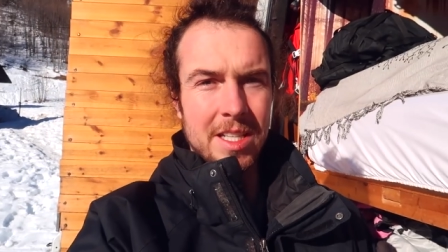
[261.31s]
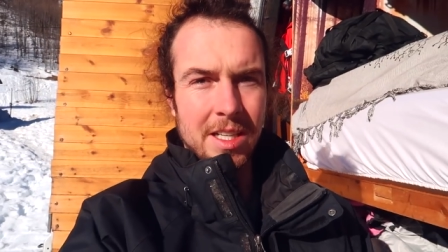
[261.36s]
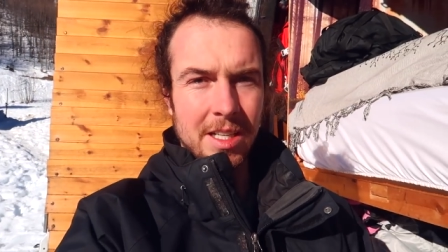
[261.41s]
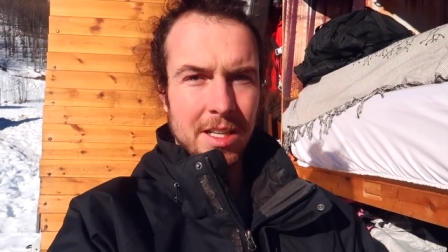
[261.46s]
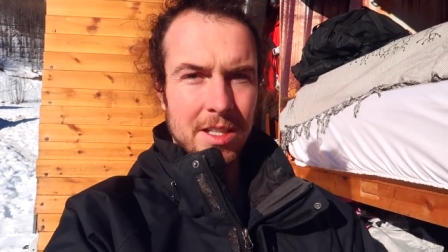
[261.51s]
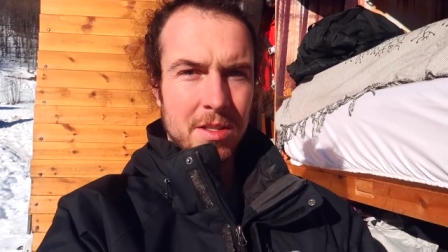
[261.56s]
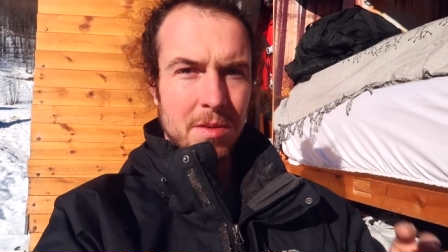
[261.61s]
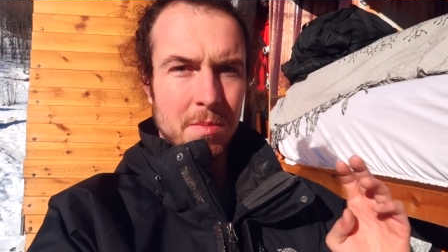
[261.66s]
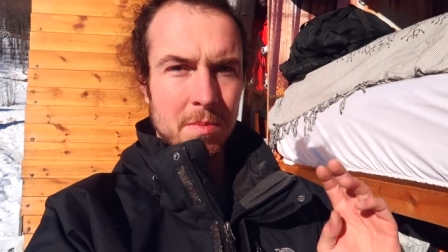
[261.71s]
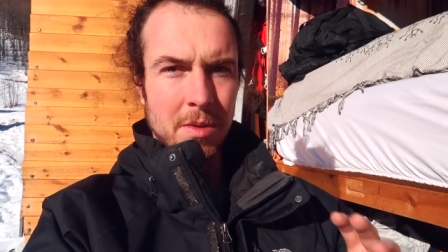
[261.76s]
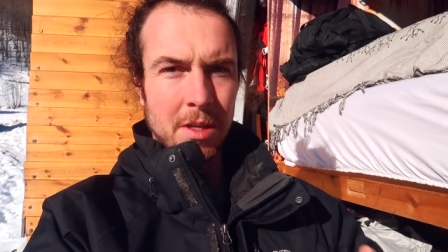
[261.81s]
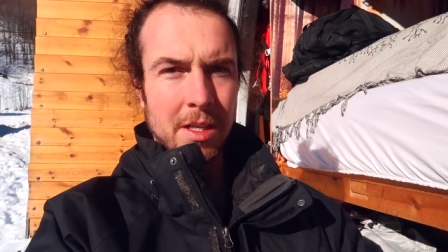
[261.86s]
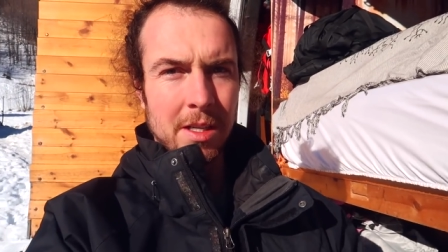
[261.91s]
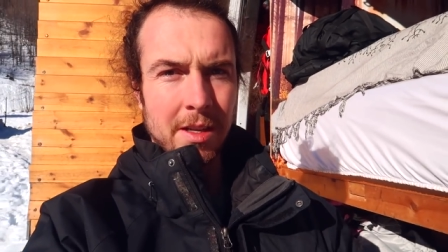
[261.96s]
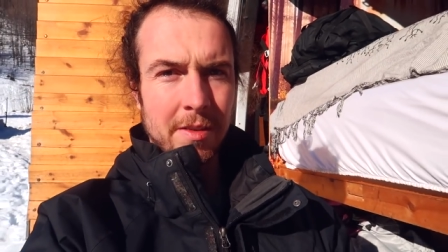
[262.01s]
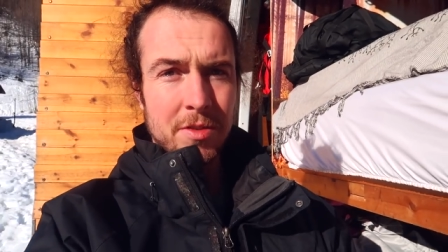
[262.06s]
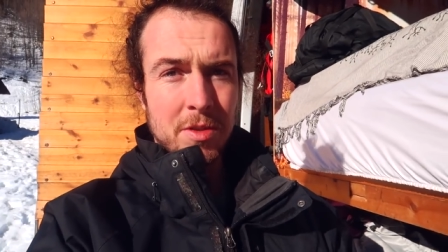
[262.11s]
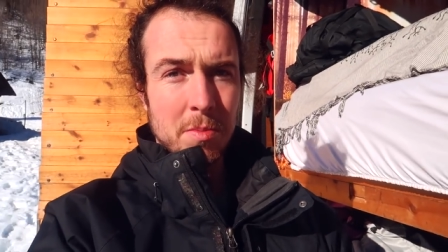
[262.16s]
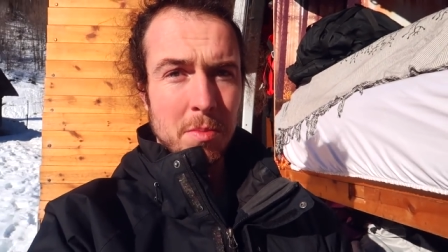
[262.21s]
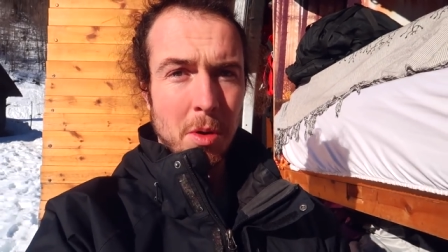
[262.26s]
I'll
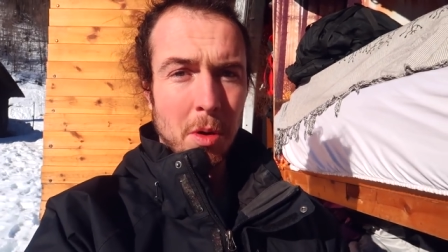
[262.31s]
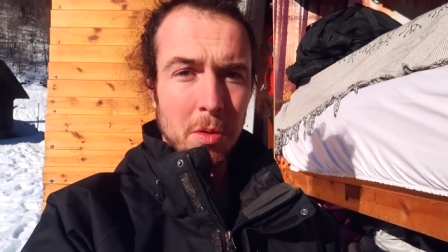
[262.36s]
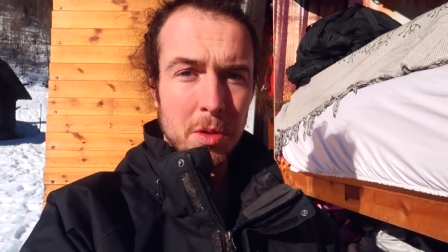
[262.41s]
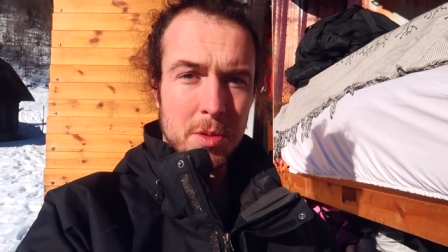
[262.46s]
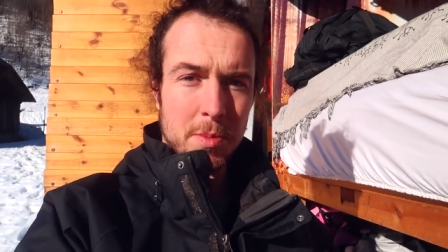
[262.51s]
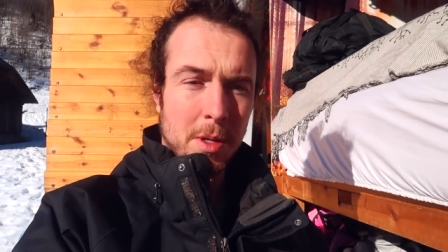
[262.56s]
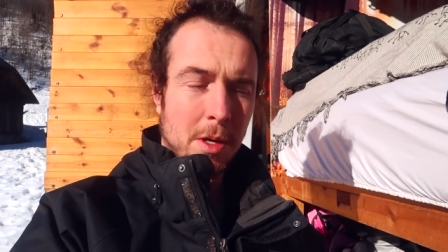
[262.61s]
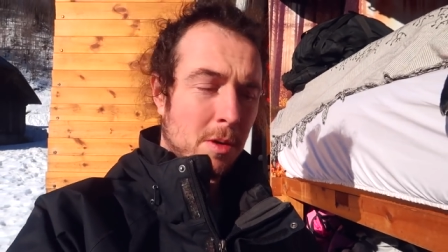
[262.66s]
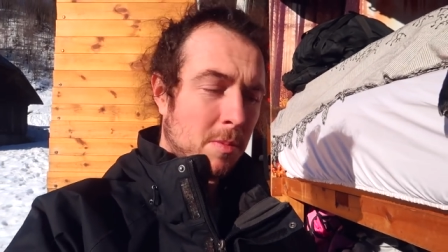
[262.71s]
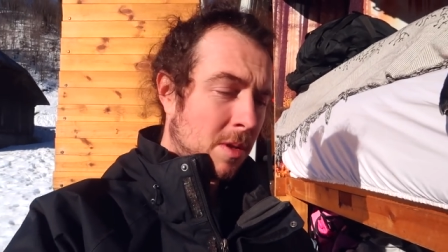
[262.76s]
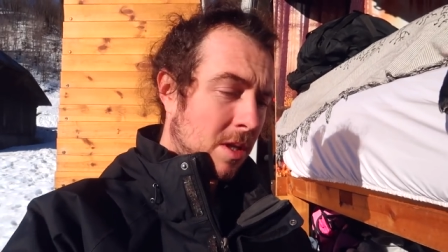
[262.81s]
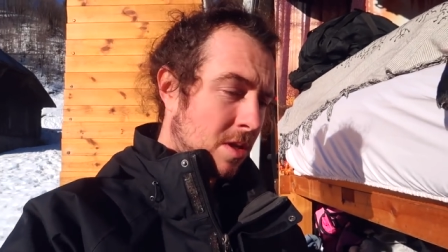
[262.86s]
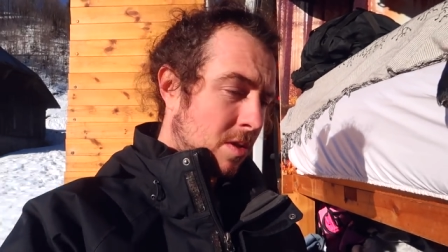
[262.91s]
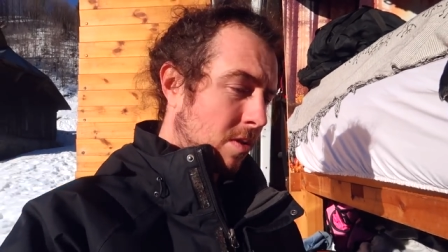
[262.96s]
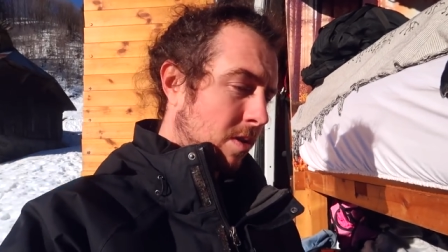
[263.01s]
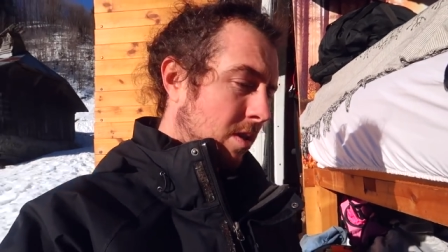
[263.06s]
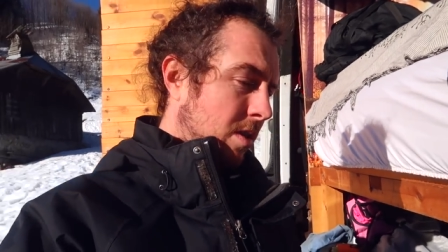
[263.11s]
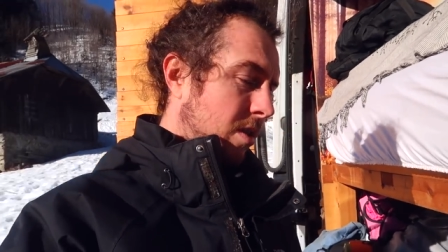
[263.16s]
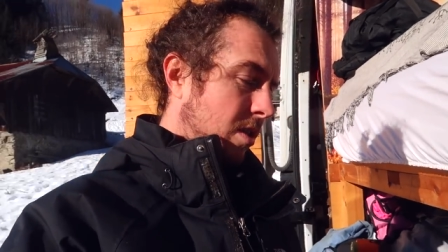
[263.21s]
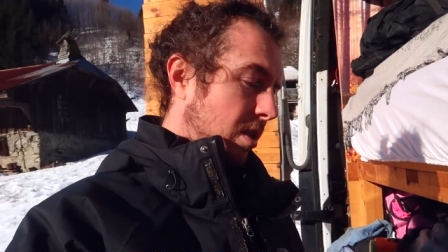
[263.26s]
have some mold spray with me
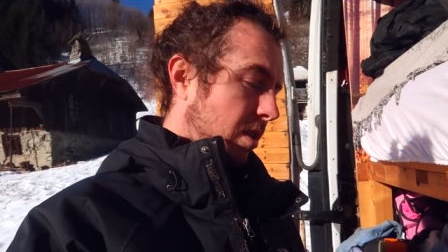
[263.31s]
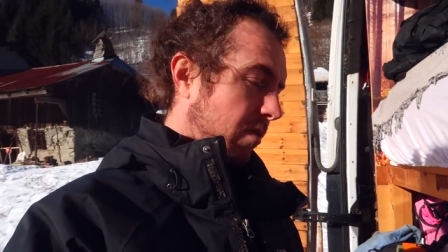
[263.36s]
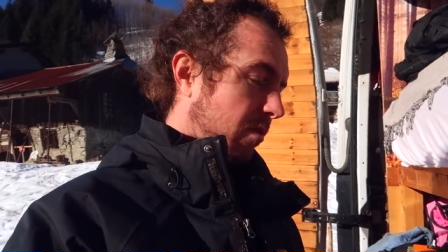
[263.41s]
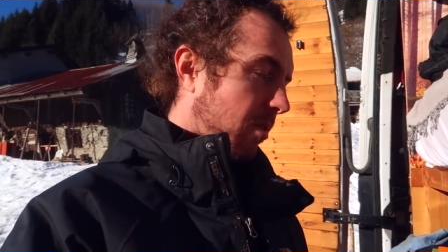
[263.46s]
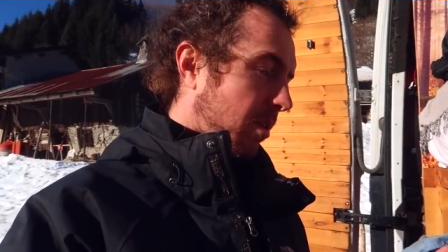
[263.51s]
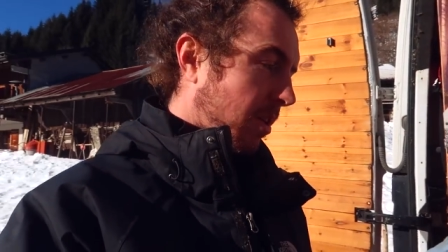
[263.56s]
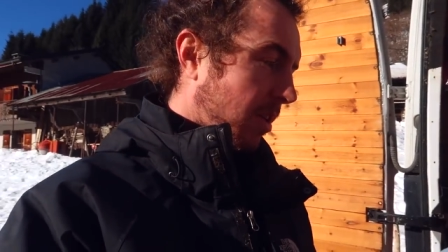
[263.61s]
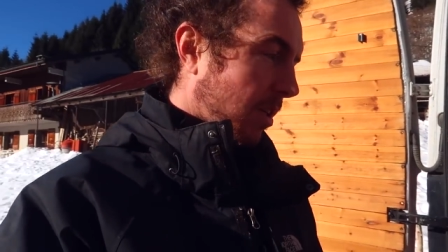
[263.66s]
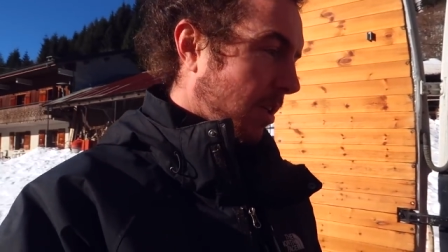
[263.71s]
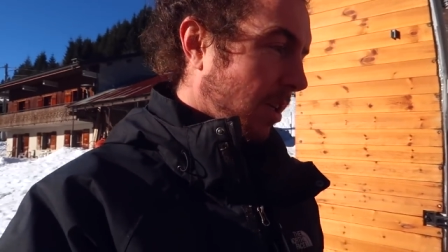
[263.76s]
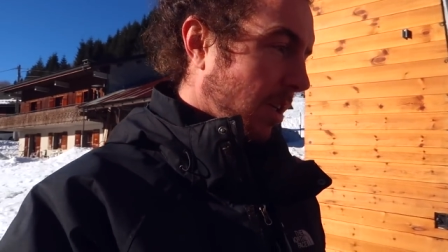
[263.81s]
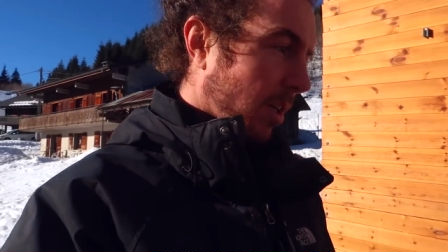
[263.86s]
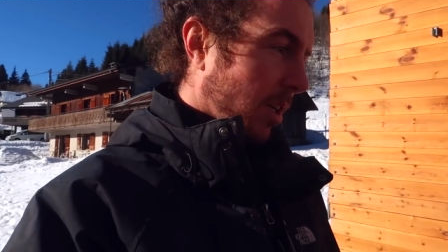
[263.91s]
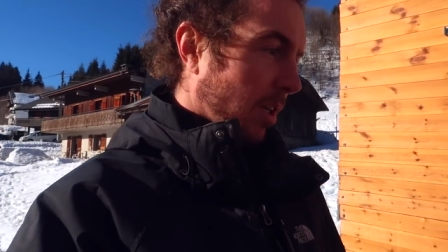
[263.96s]
so I can like really